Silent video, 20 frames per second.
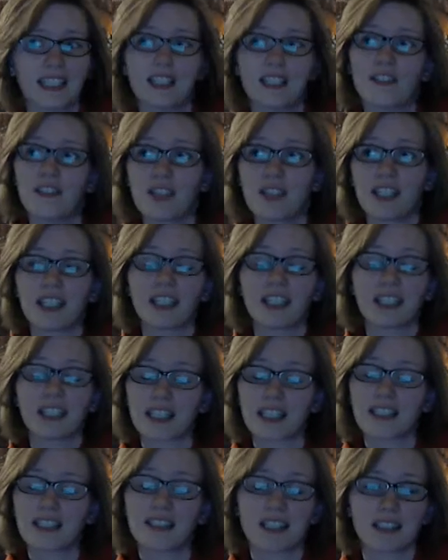in thinking
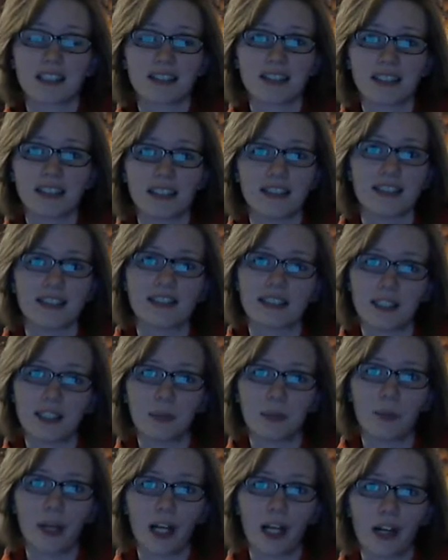that it does
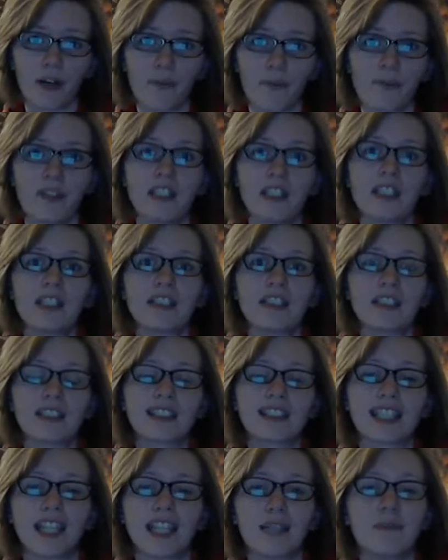decently well.
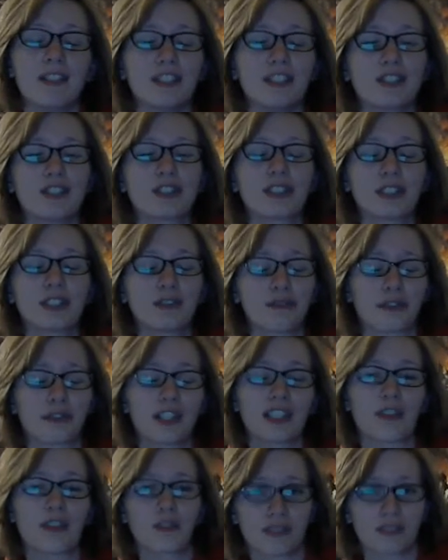This game is good for
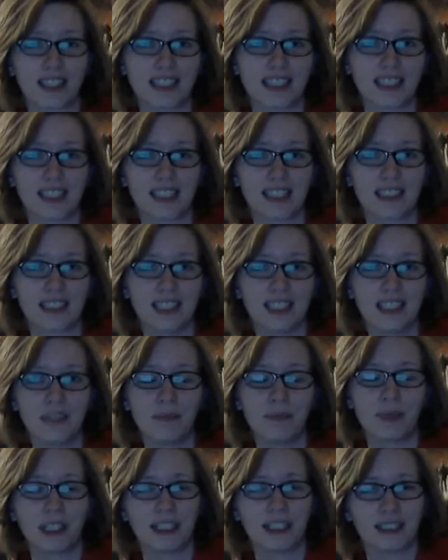the
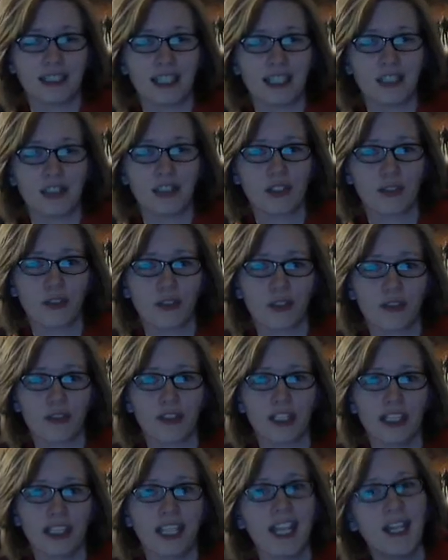360, PlayStation
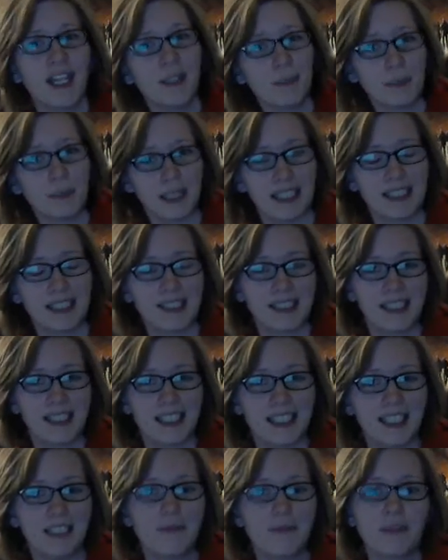3, and
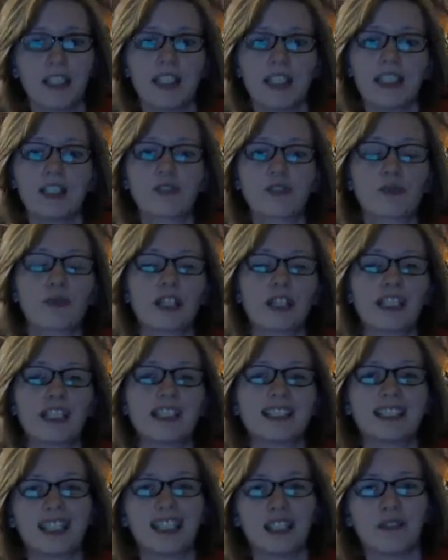PC. It's
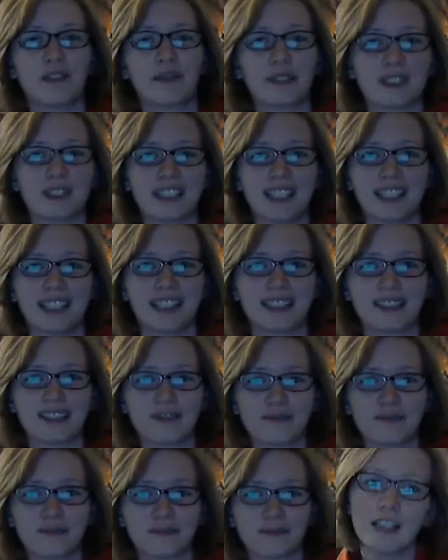rated T for teen.
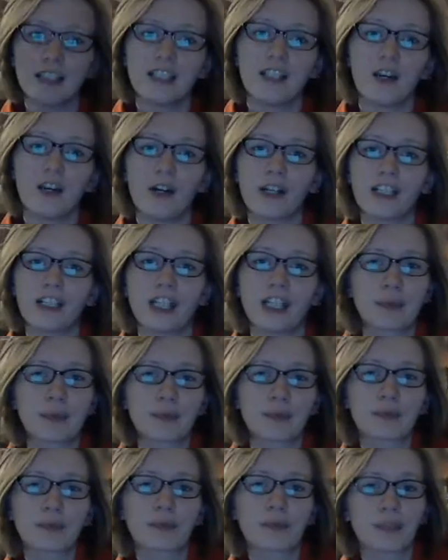On
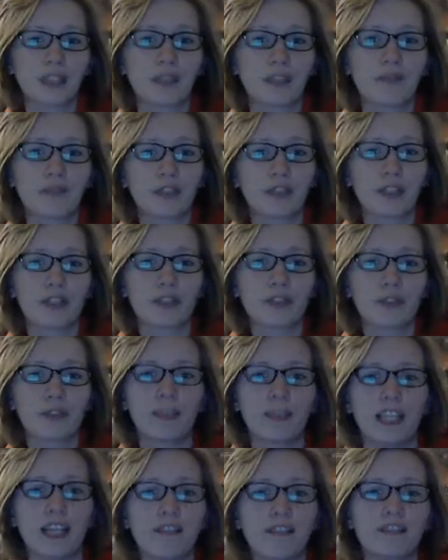April 21st,
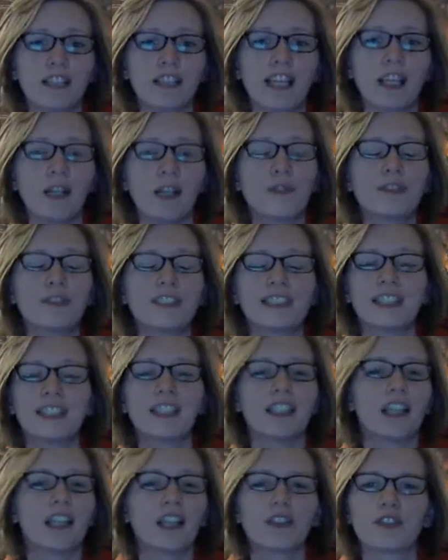we have LEGO
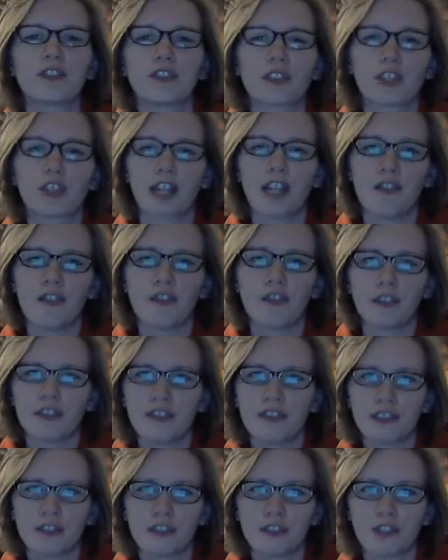City Undercover:
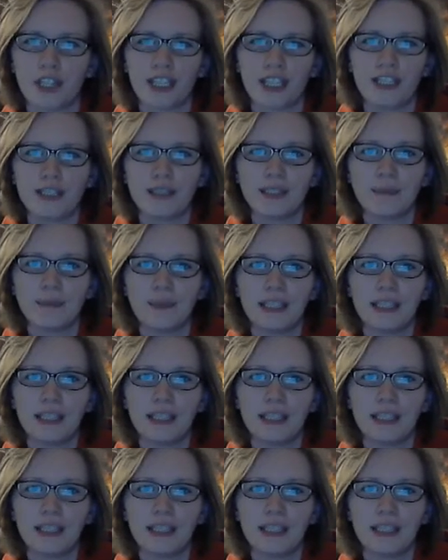The Chase